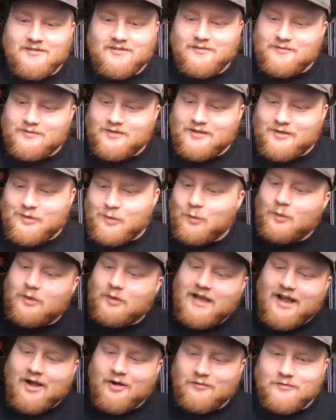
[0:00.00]
of like cool
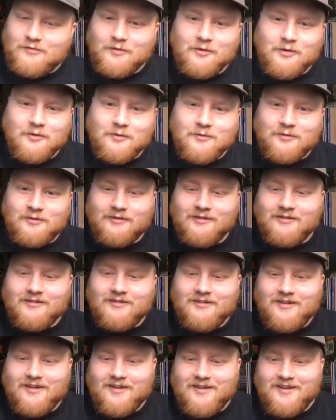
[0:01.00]
cow photos. And
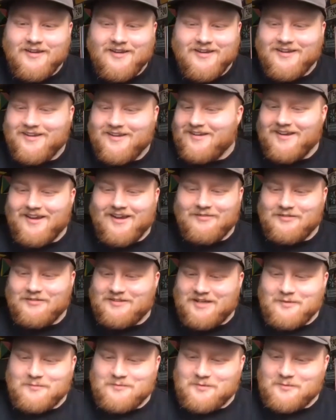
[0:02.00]
every
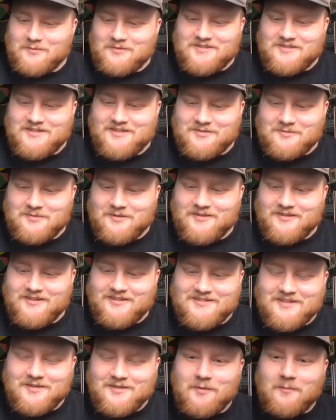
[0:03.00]
time someone sees one, they
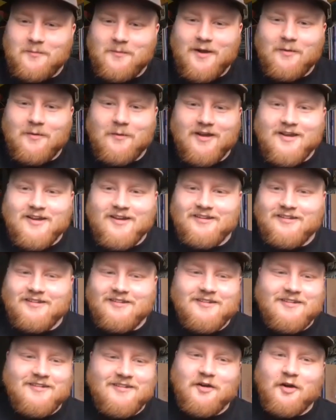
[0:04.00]
send them my way and
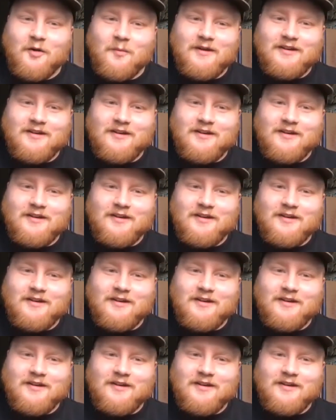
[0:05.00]
all my